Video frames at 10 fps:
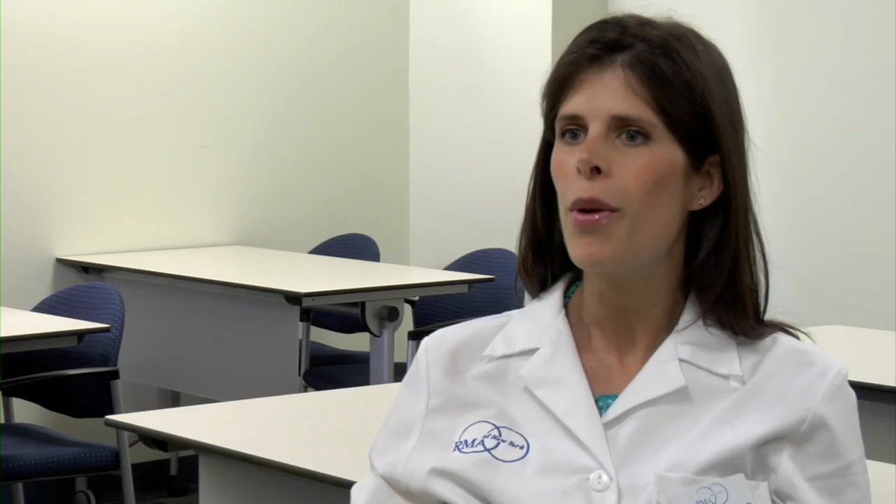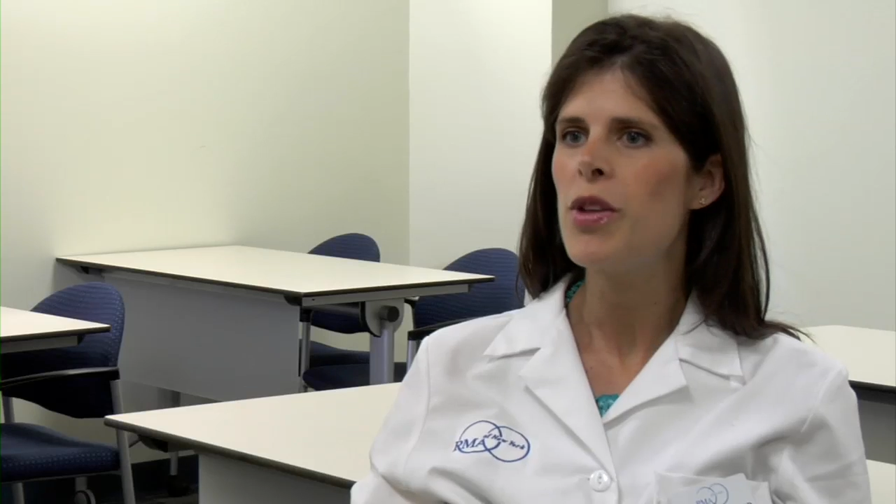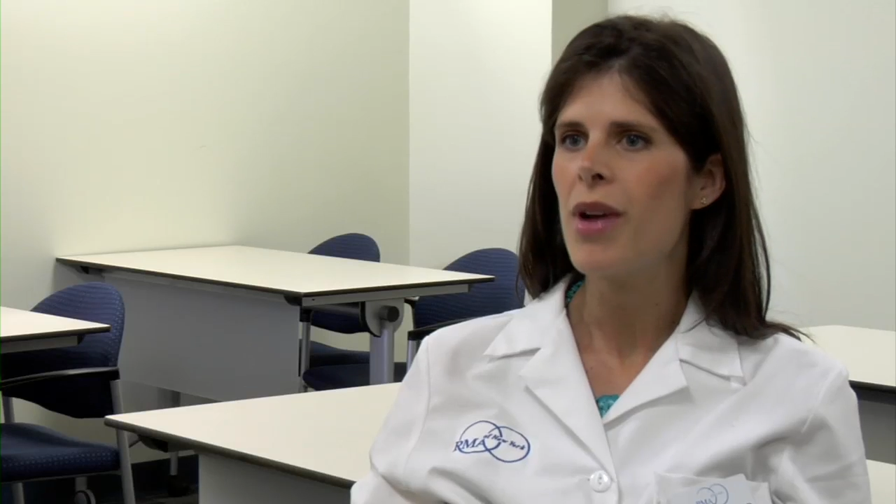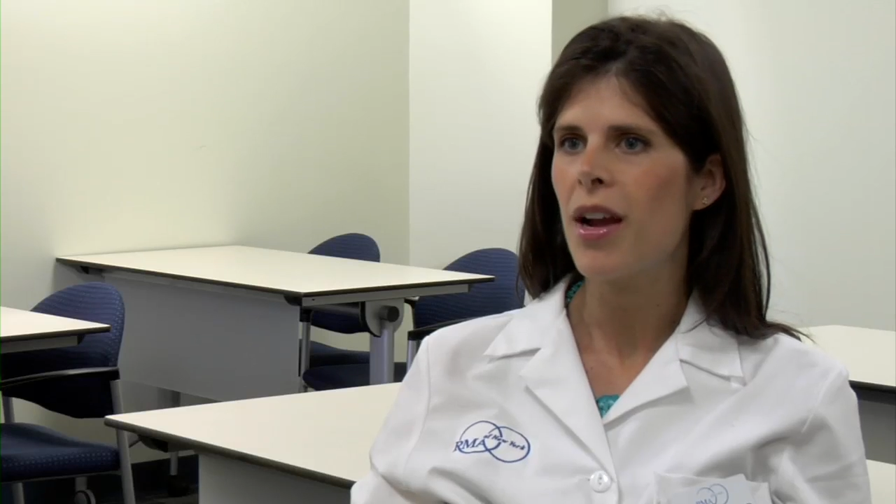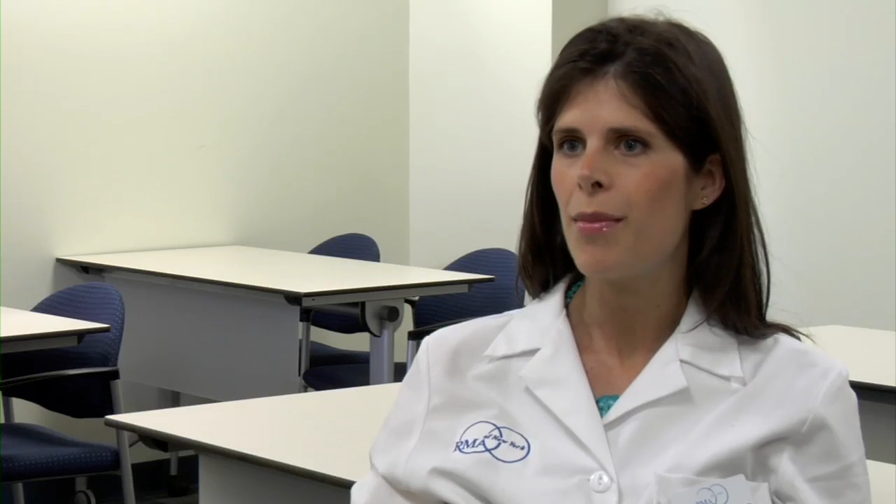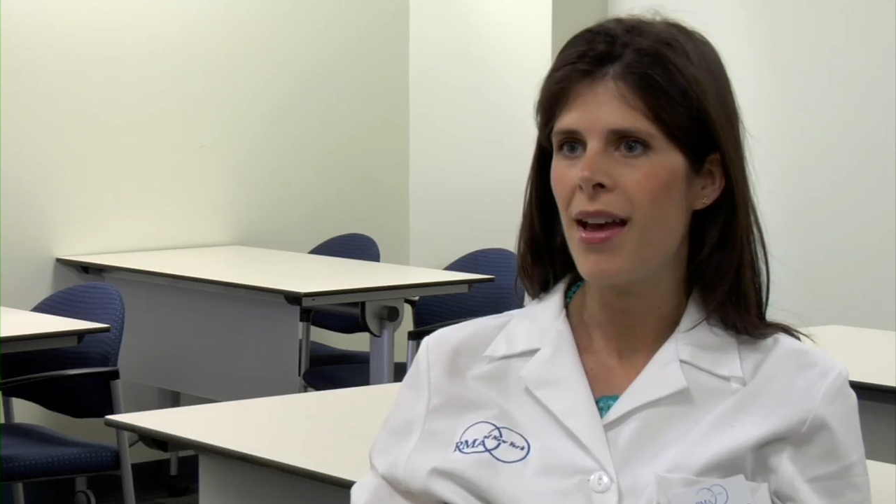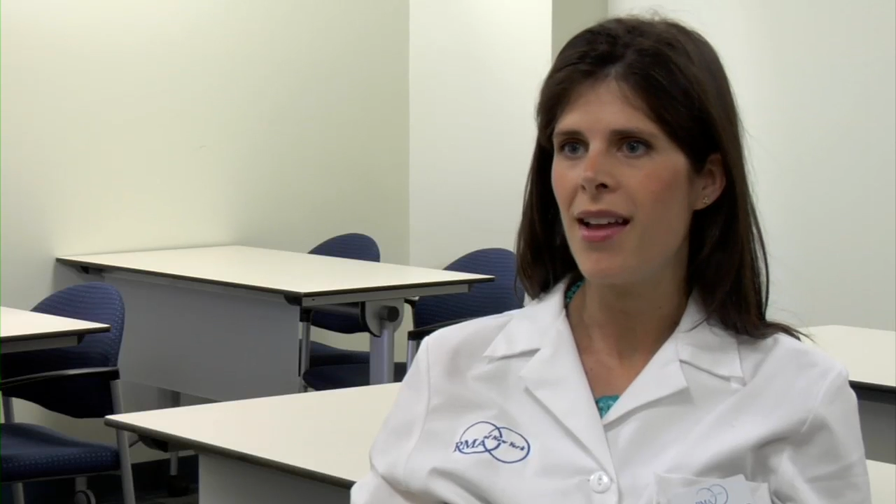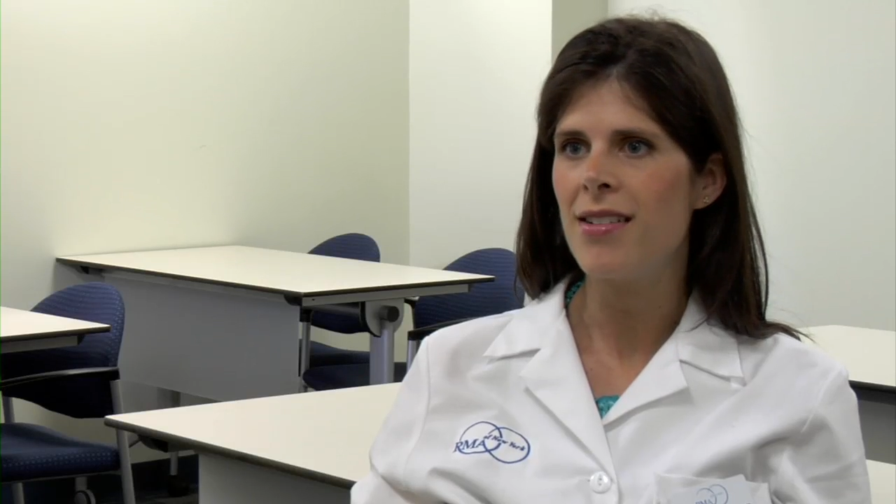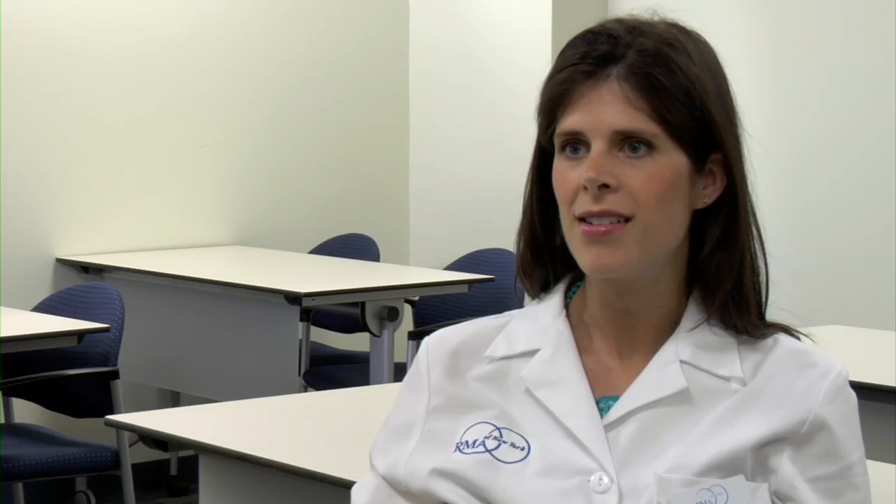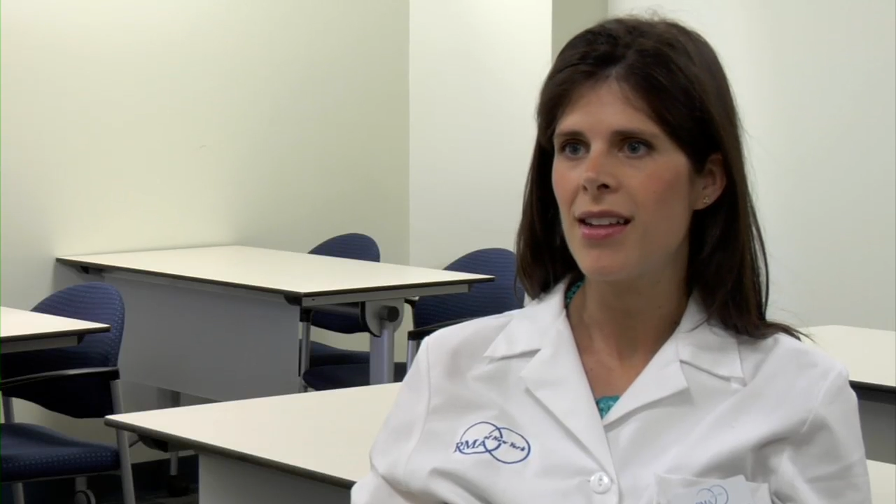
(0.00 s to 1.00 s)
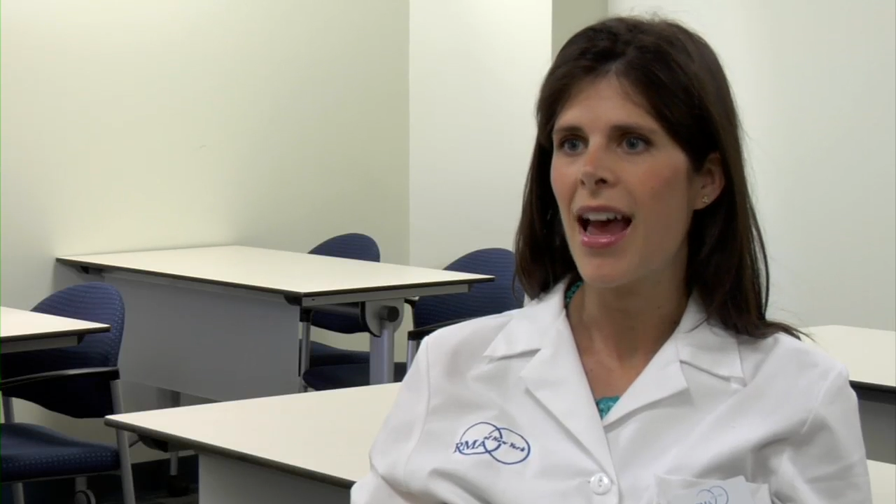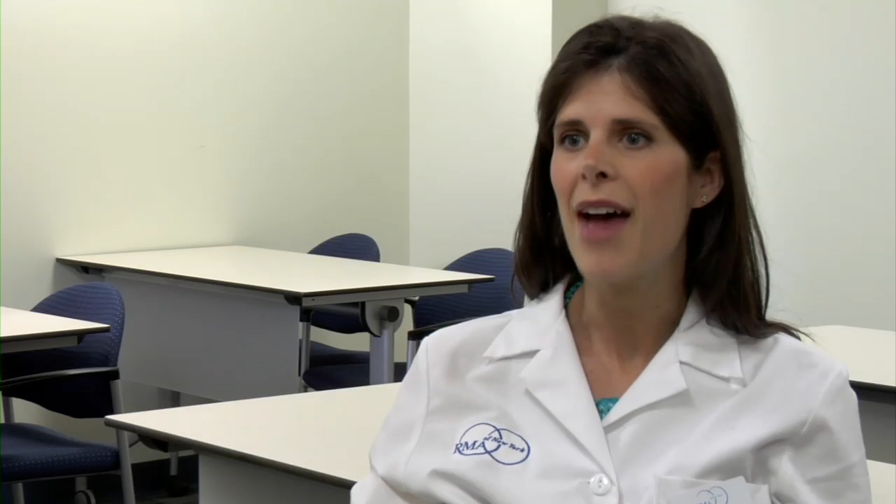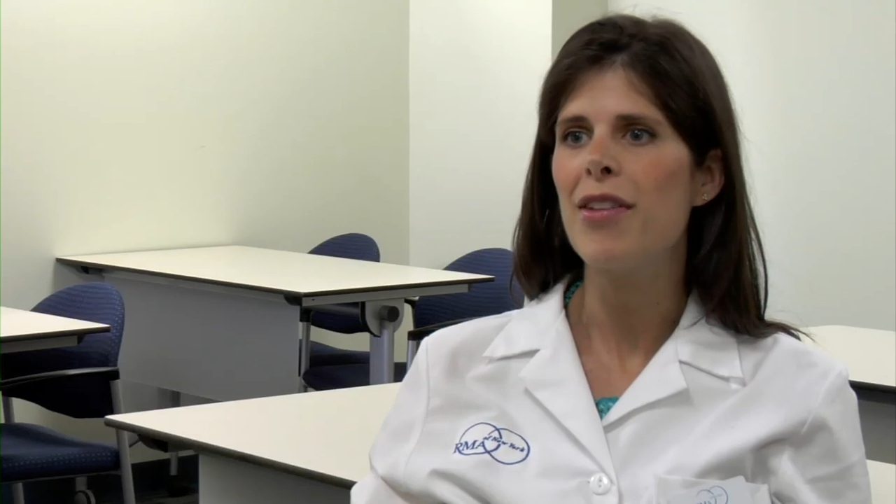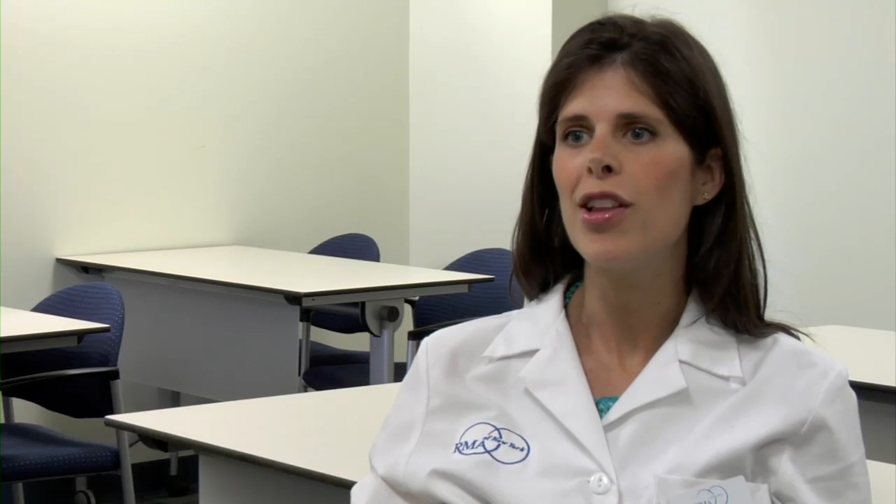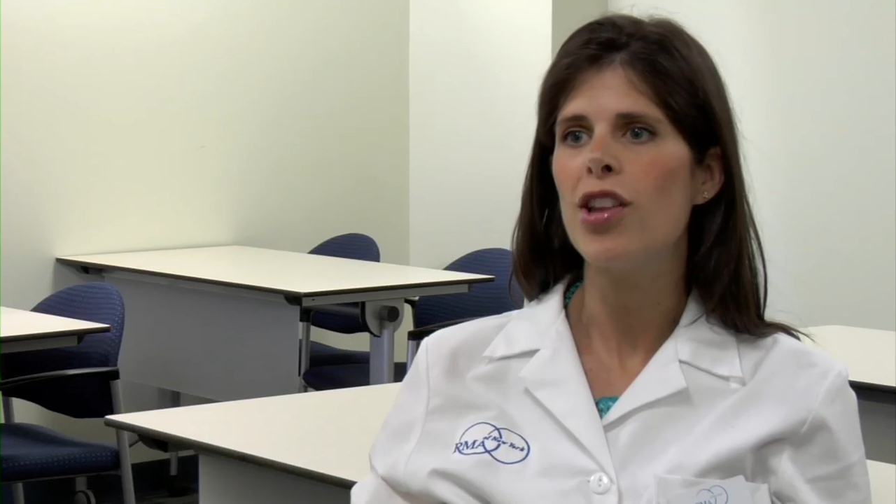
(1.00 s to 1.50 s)
always recommend
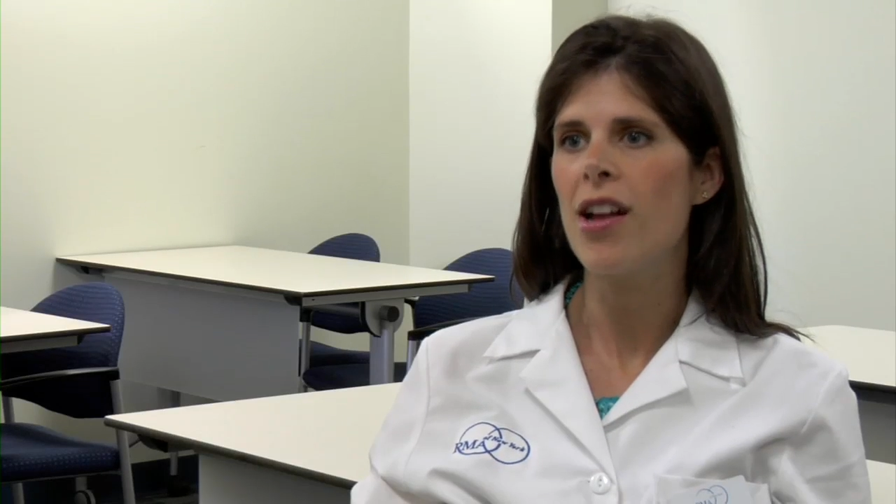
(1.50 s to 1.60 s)
having